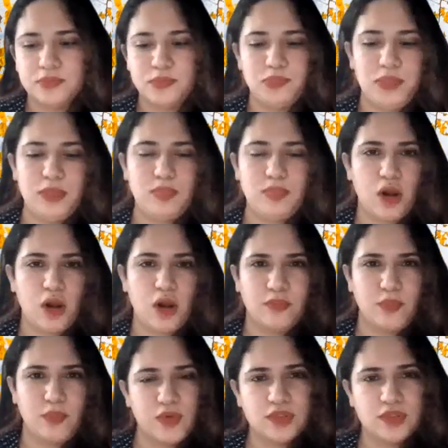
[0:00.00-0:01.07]
be part
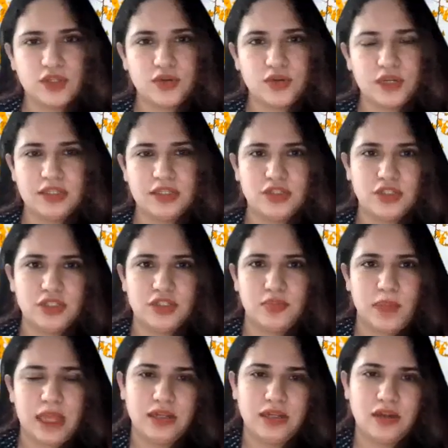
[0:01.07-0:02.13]
of both degrees, just
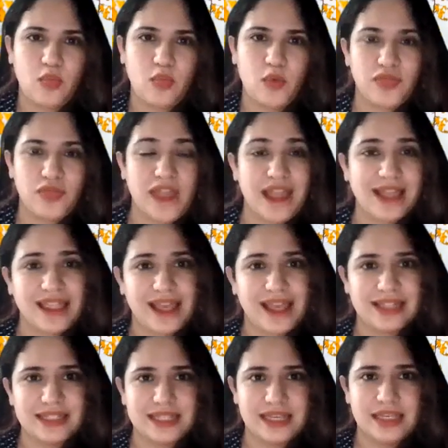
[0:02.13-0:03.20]
depending on what that
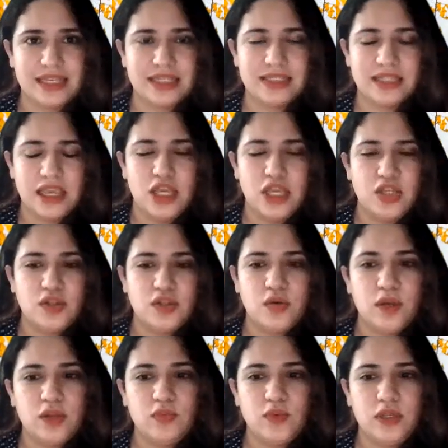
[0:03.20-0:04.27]
class is. So
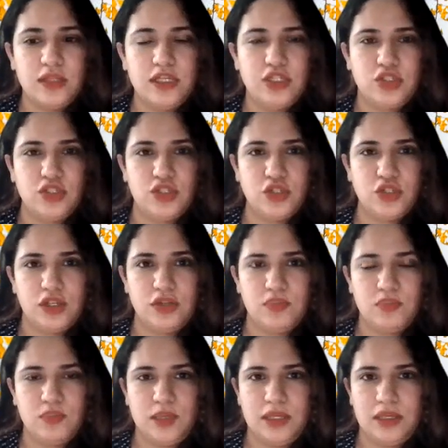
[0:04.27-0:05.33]
it really
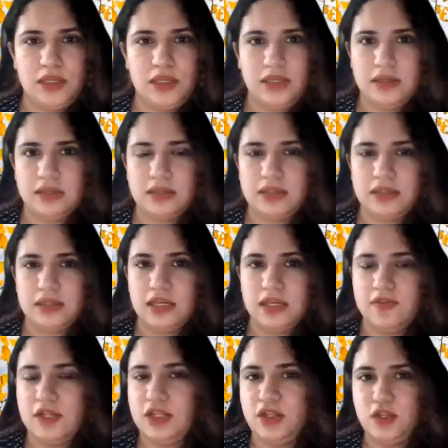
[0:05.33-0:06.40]
shouldn't be
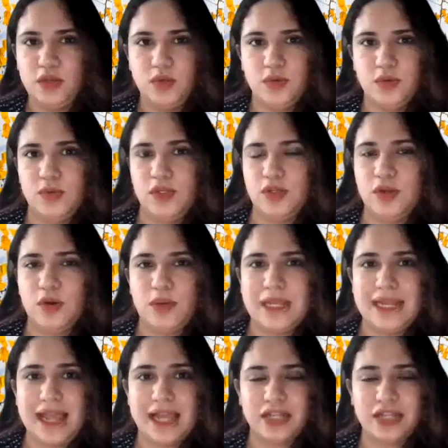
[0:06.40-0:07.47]
giving you,
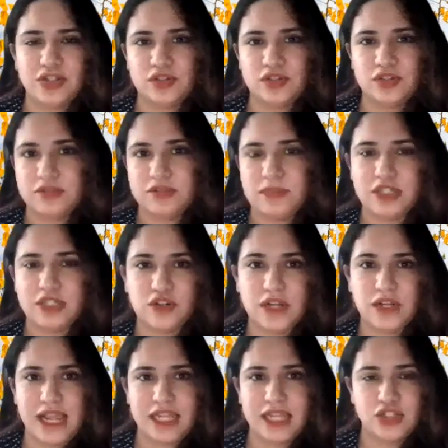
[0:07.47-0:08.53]
an extra semester, an
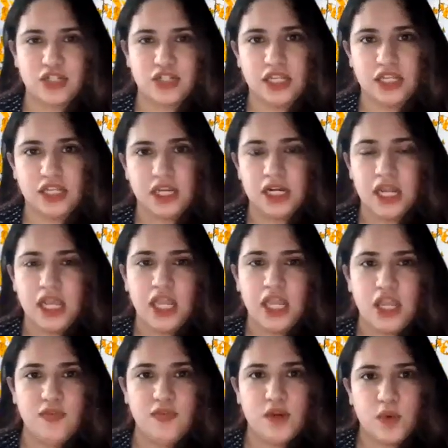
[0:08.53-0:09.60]
extra year
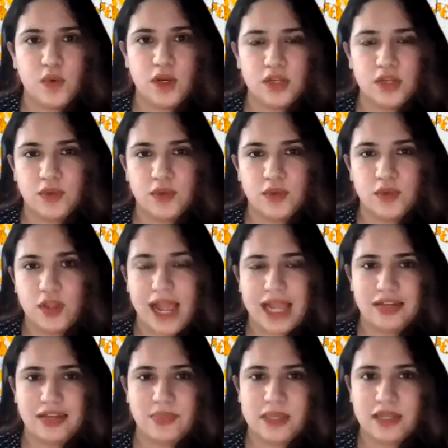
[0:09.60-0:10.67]
if you're working with your
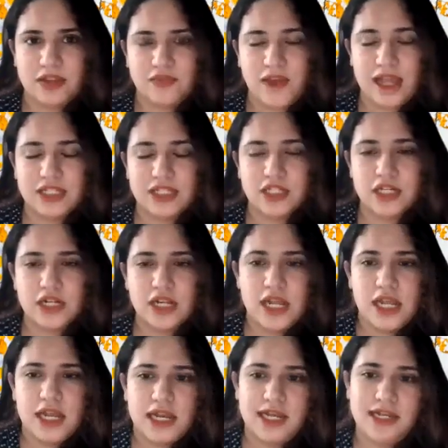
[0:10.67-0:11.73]
academic advisor.
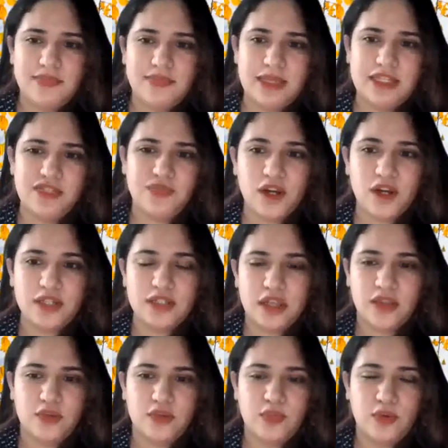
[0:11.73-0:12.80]
As far as
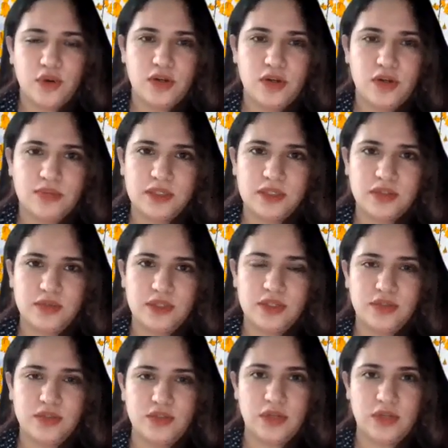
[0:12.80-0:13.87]
other programs to
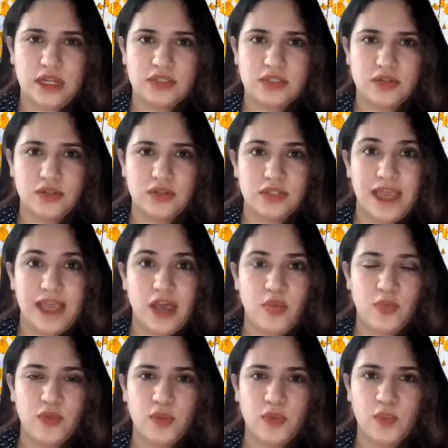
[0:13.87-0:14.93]
reduce stress or to help
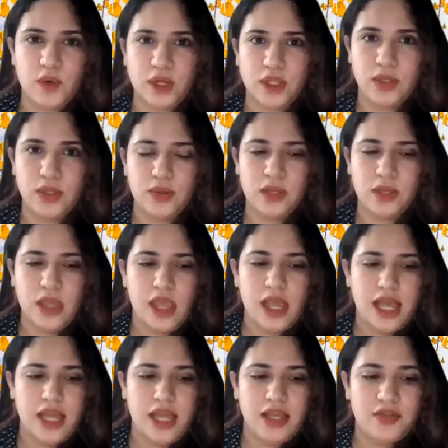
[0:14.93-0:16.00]
with the workload,
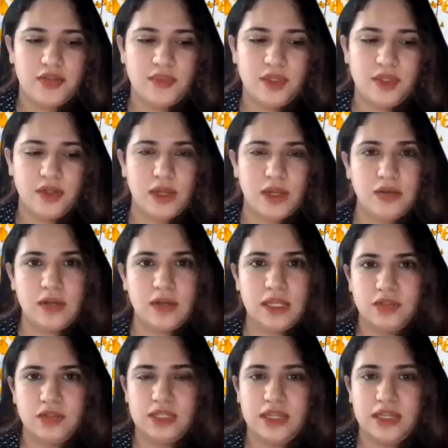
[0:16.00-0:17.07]
I know at
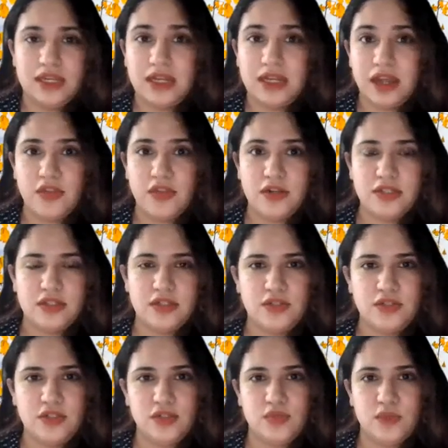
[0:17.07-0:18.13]
UT and at other
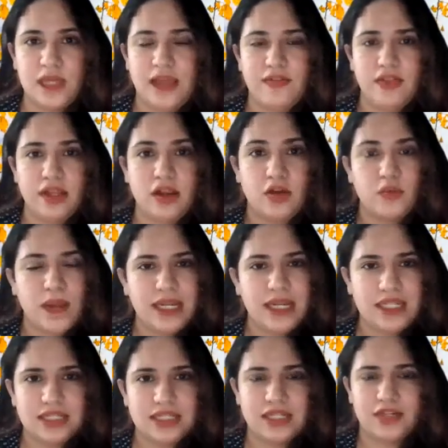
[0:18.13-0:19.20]
institutions, we have like our
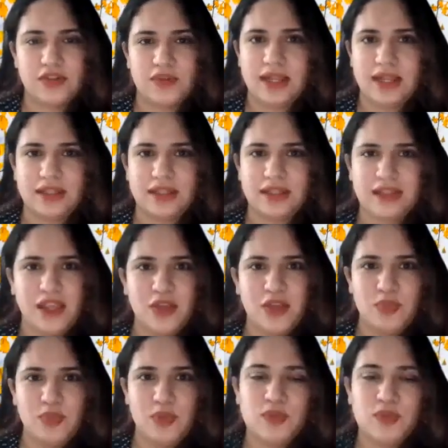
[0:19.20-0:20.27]
writing center, right? That
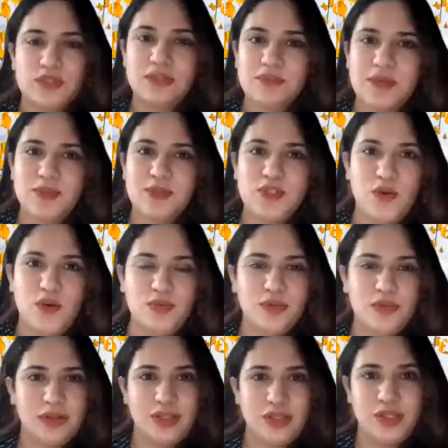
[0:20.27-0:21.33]
people sometimes don't
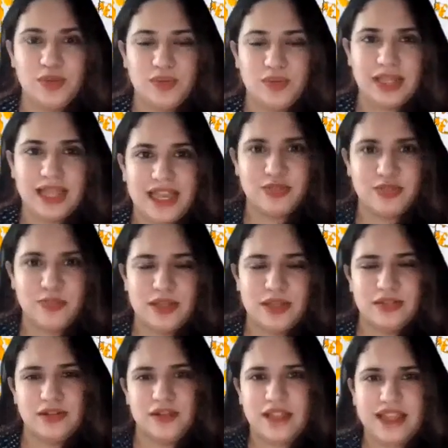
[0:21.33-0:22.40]
utilize
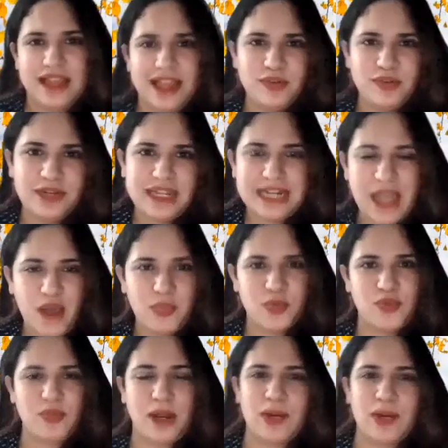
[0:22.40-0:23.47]
because they're like, I don't need help
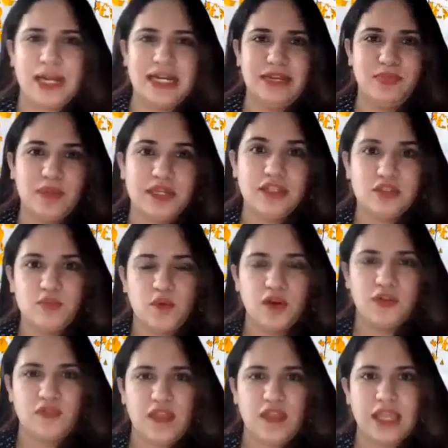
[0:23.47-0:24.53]
with my writing. But it's more
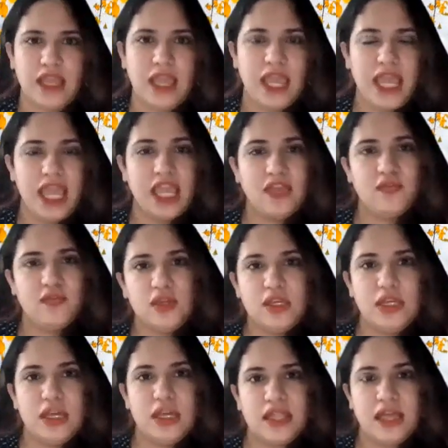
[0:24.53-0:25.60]
of like, hey, if you
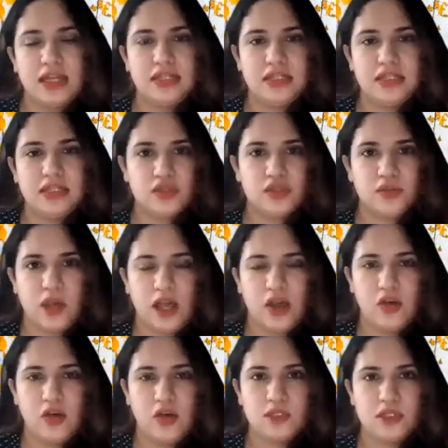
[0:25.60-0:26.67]
can get that additional
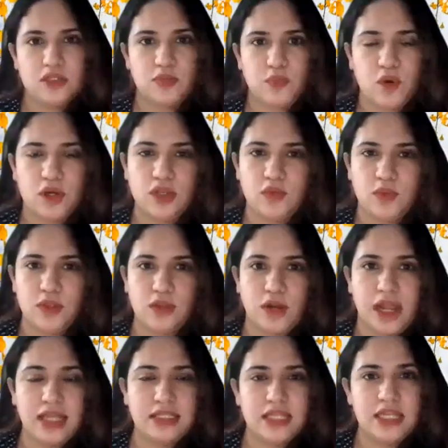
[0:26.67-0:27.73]
help to support you with your
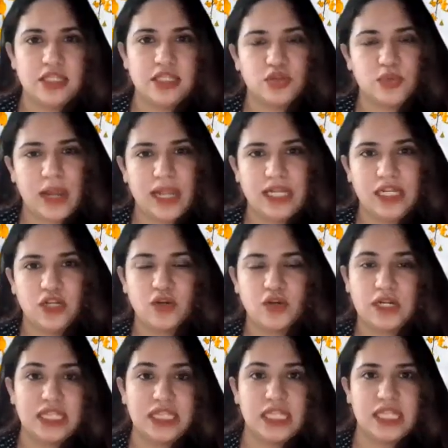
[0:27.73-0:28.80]
essays or writing or
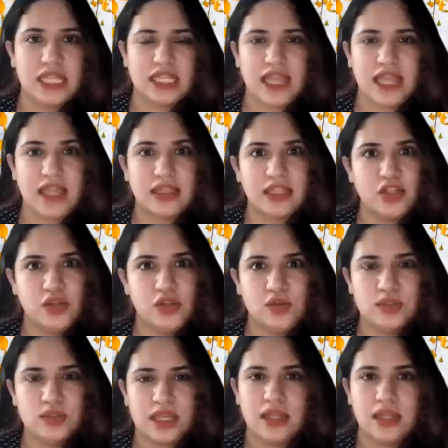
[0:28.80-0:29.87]
anything like that, then
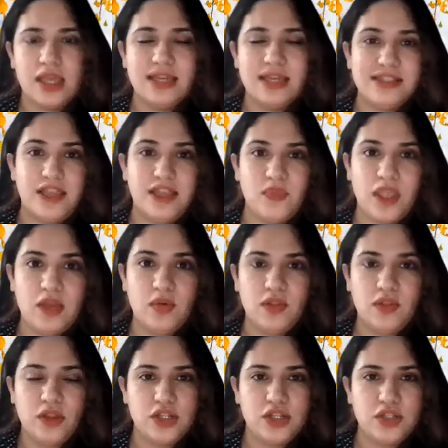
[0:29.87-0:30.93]
use it. Same thing
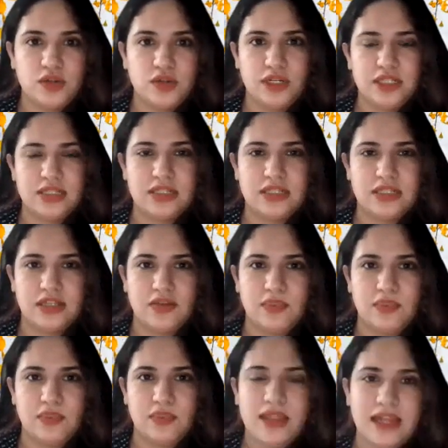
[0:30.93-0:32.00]
with our tutoring
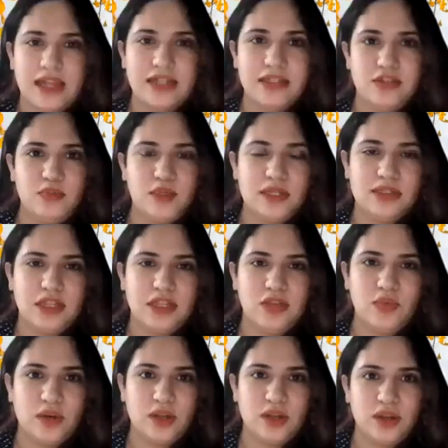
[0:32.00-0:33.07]
system. That is a place that you
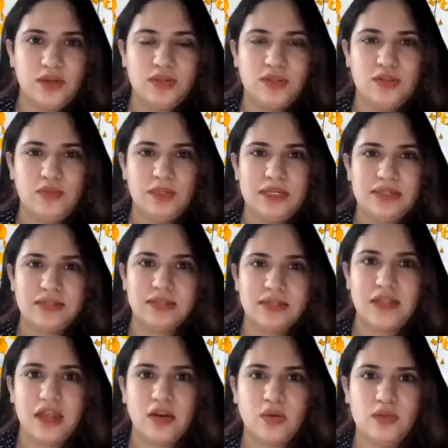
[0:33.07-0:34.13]
want to go to because it's
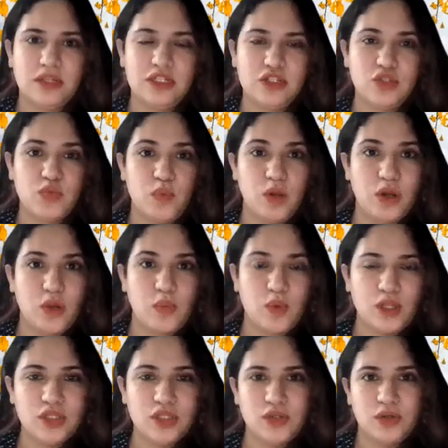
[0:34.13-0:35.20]
not only just
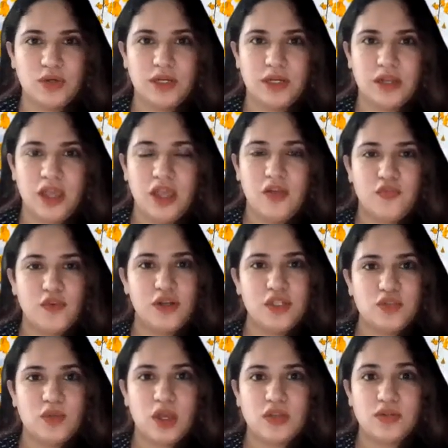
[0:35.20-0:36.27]
one-on-one tutoring. For
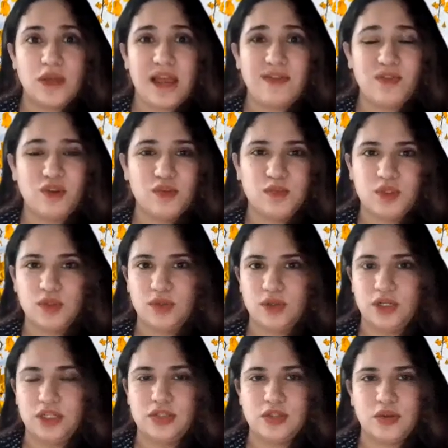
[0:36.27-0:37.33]
us, we also have group
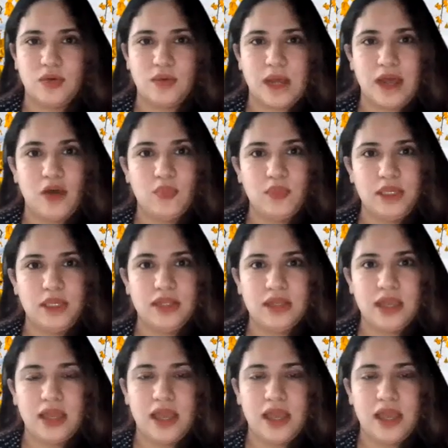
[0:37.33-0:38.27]
tutoring. So helping